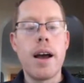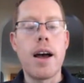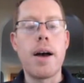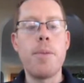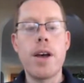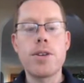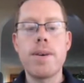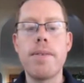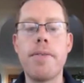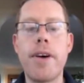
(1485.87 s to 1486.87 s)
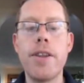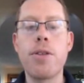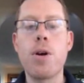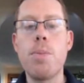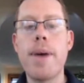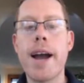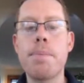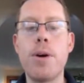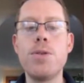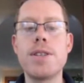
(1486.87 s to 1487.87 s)
We also have a fun
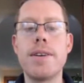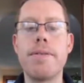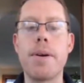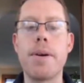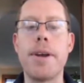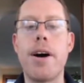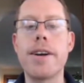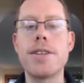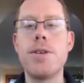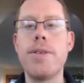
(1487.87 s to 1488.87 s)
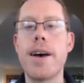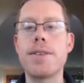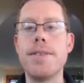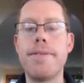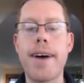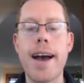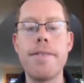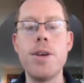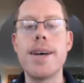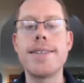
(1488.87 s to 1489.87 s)
throwback post from an August
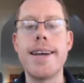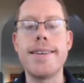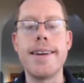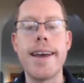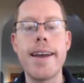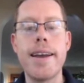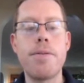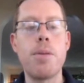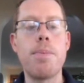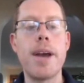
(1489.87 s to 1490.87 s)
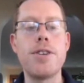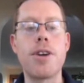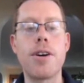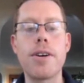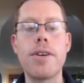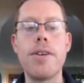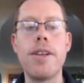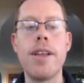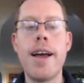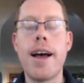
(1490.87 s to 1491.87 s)
2005 USA Today full-page
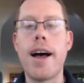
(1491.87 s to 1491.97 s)
article